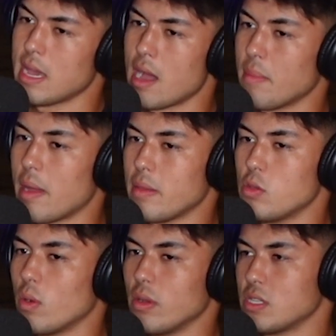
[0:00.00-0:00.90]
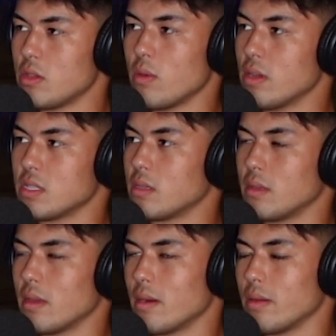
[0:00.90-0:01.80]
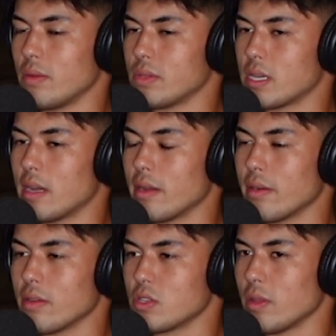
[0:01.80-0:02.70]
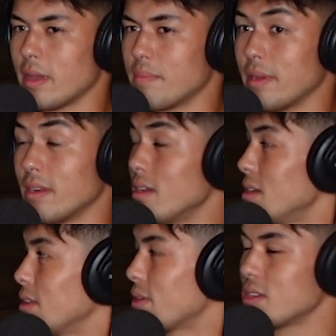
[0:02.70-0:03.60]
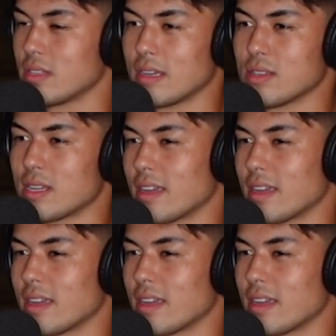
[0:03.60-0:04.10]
Yeah, you always cut under. So like, but crazy thing is